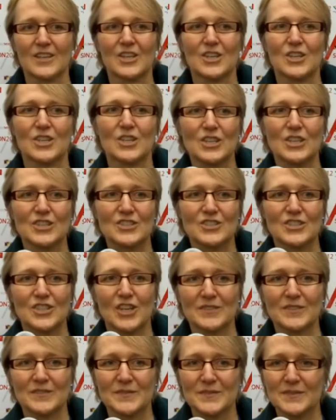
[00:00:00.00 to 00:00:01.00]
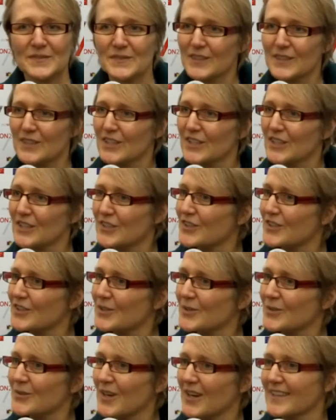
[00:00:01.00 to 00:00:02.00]
lots of uh,
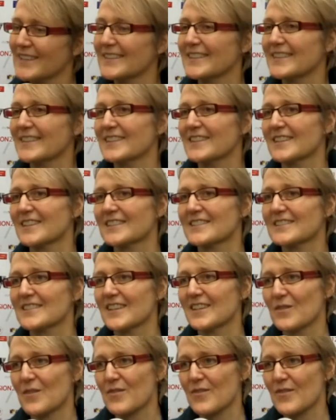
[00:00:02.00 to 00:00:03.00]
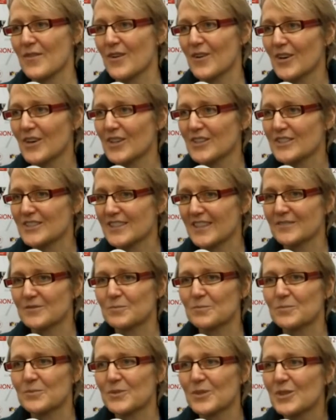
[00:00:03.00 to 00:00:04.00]
new ideas and thoughts
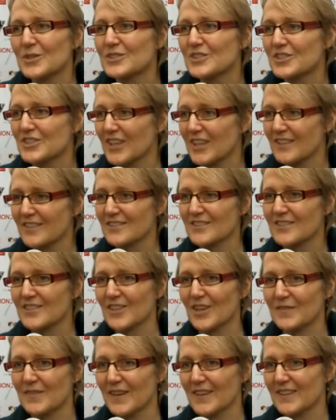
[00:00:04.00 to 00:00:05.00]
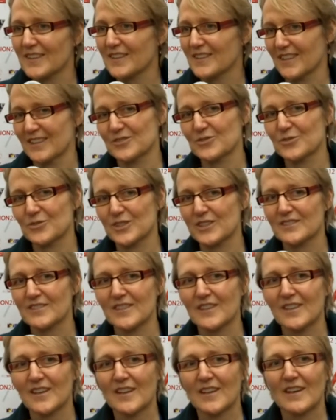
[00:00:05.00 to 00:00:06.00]
and projects of other
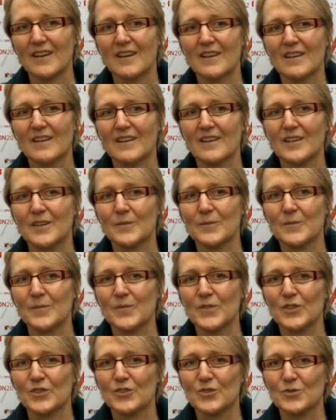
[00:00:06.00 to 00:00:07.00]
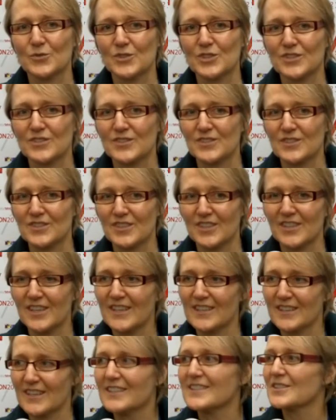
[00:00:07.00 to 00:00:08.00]
countries um, to this
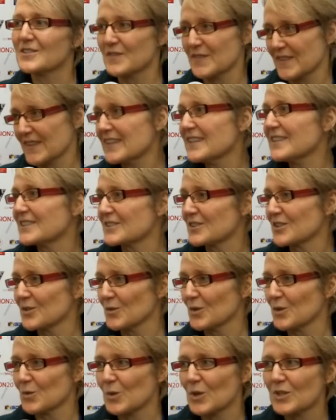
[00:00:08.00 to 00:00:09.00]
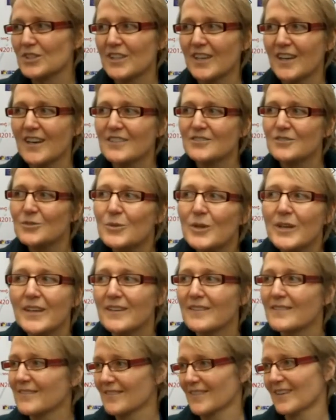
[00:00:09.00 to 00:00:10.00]
uh, in this field, what they are
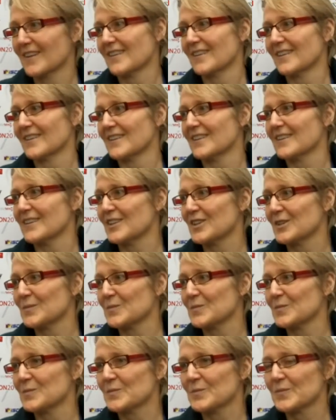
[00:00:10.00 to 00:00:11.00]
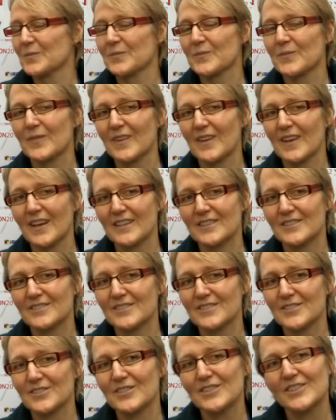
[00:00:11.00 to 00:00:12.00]
doing. Um,
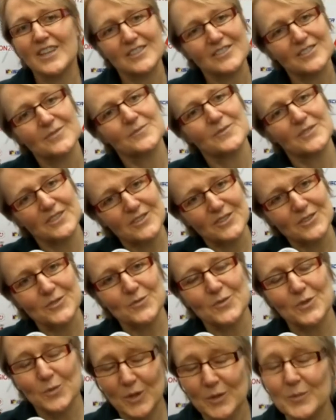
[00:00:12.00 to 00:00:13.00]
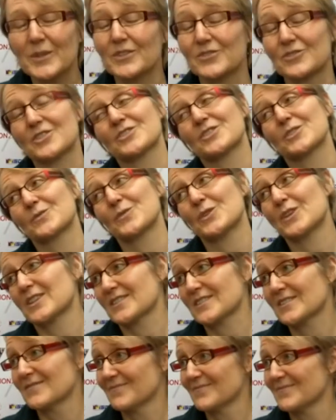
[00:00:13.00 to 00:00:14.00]
and yes, this is very interesting for
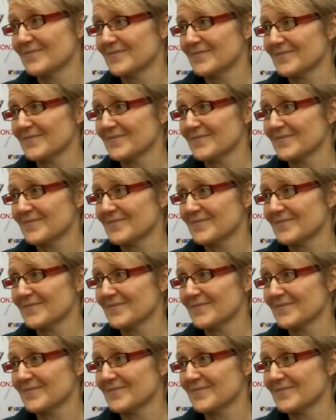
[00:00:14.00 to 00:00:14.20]
us.